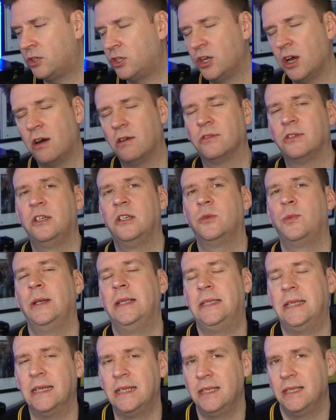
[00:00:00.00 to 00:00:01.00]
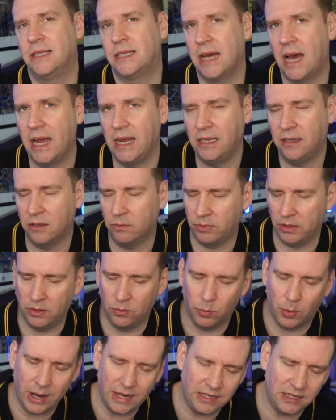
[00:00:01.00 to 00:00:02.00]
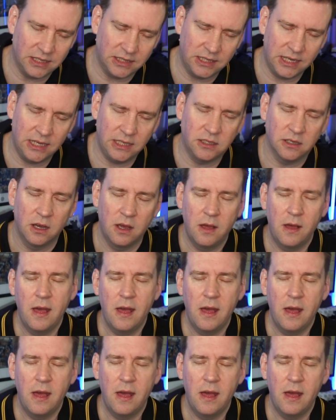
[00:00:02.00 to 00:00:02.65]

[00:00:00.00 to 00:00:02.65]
chances we didn't take, that we wasted,